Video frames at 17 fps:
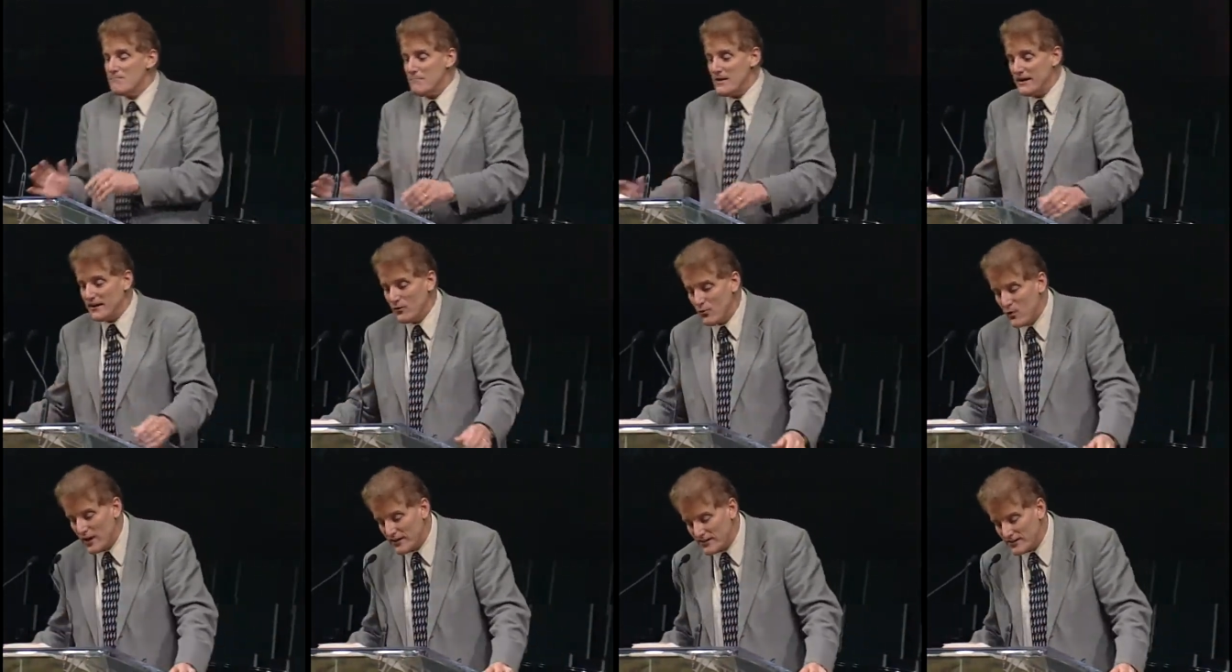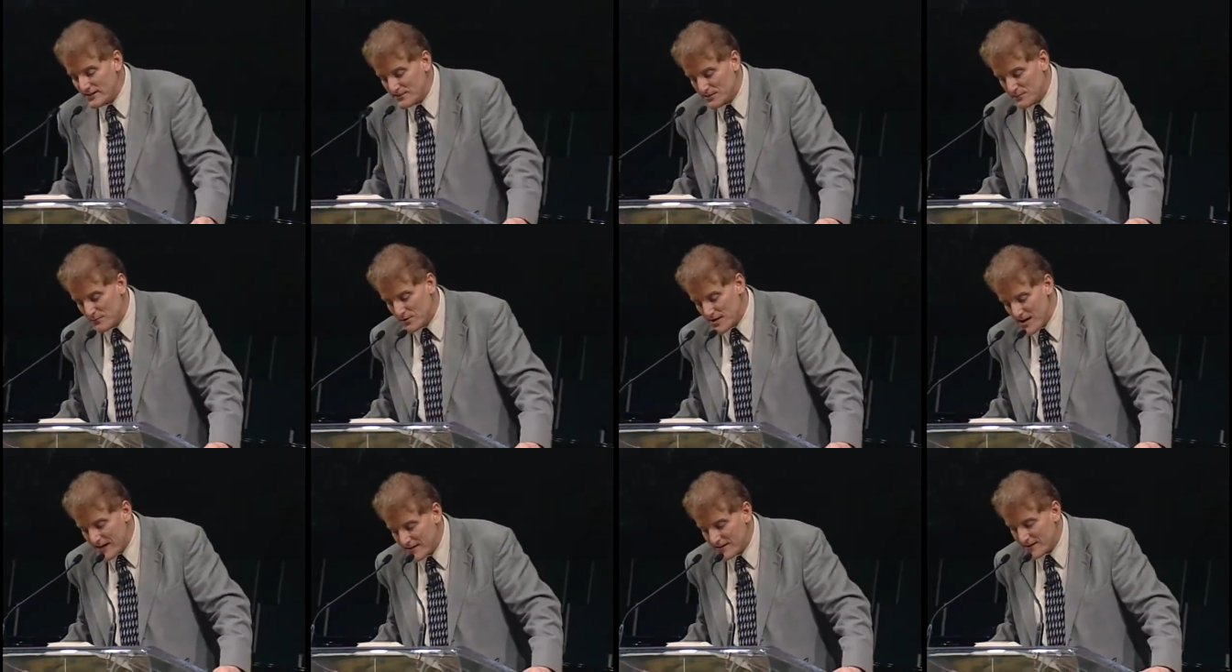many wonders and
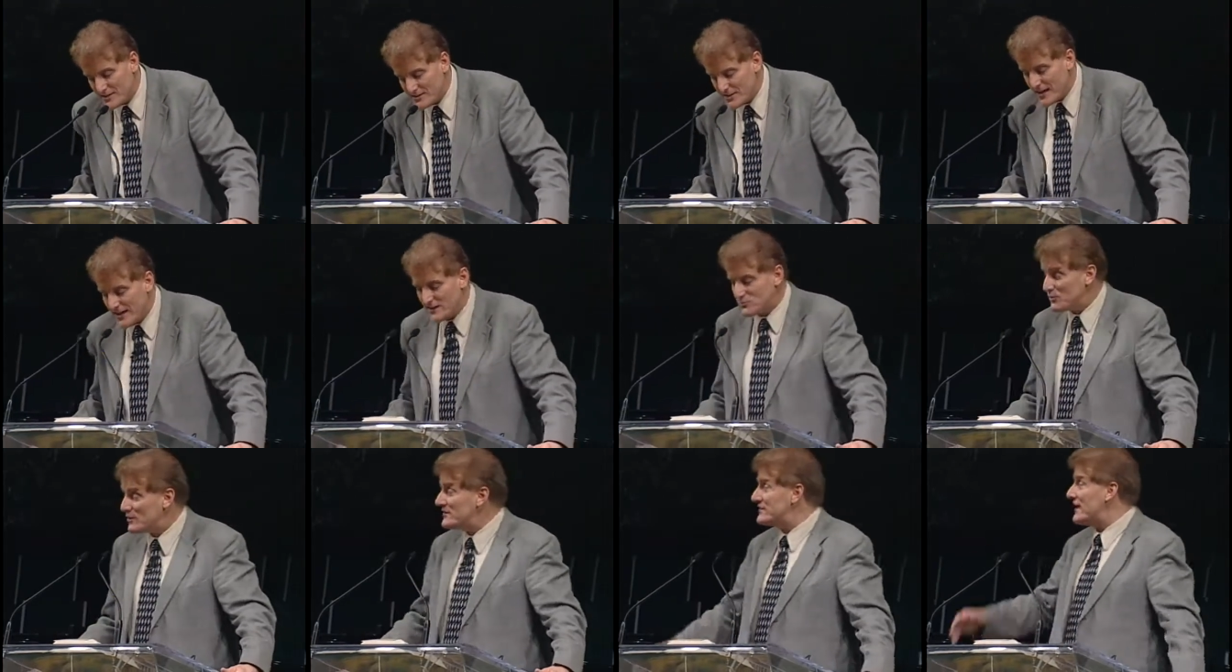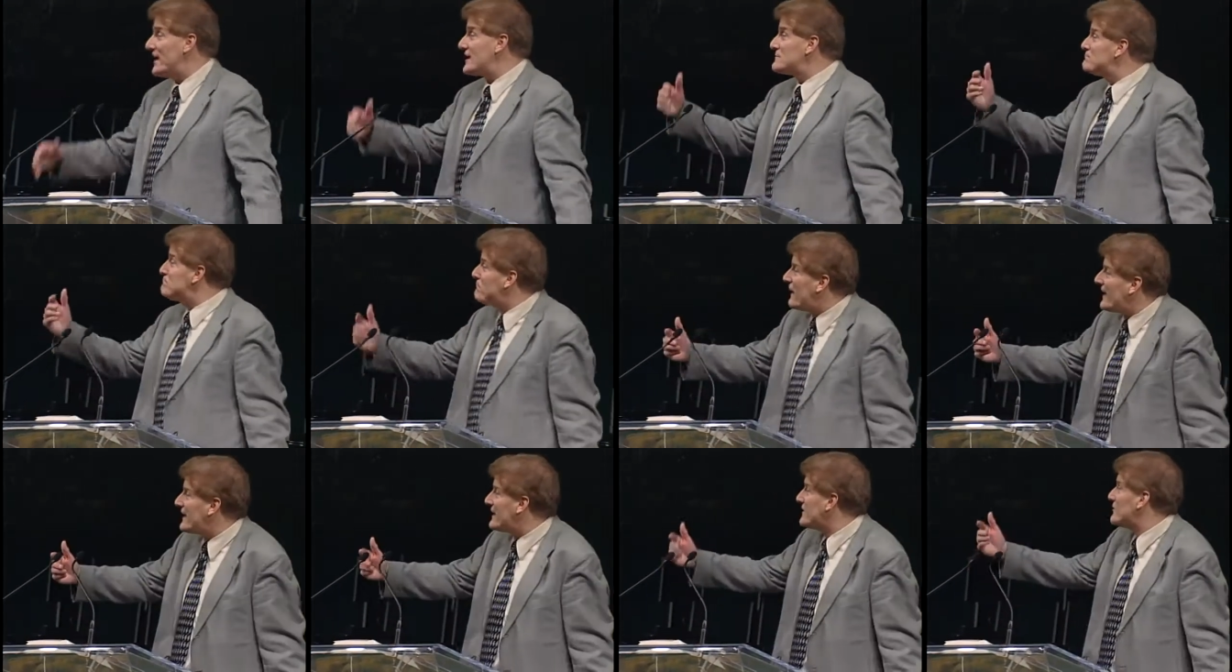miraculous signs were done
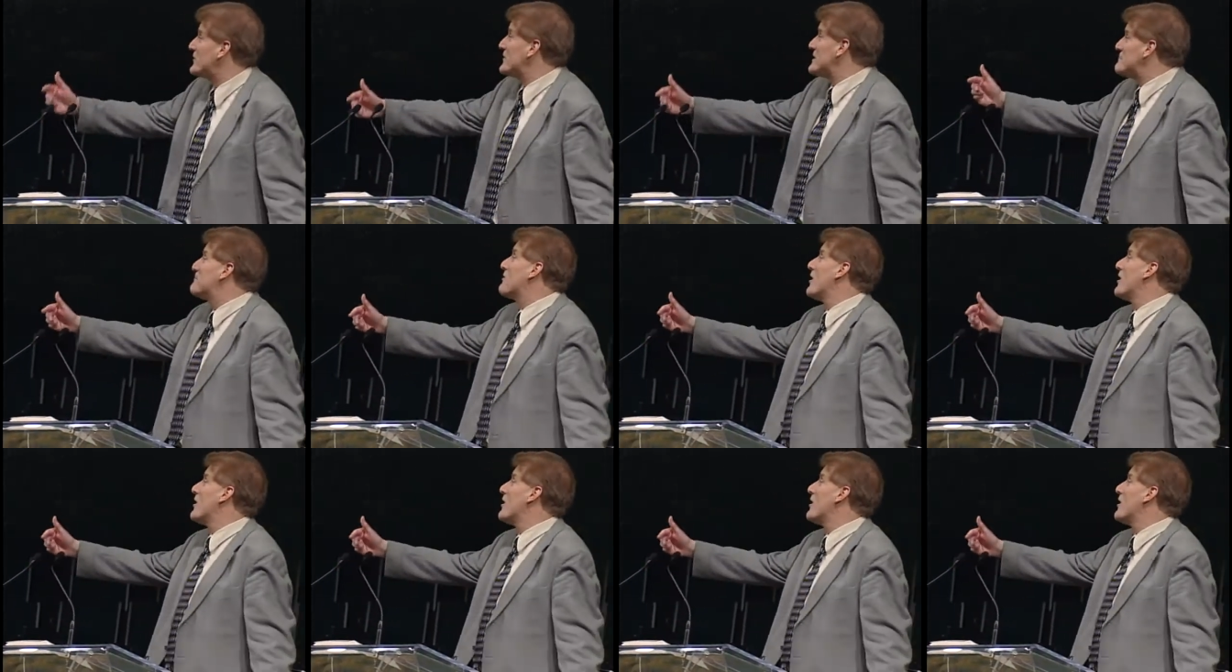by the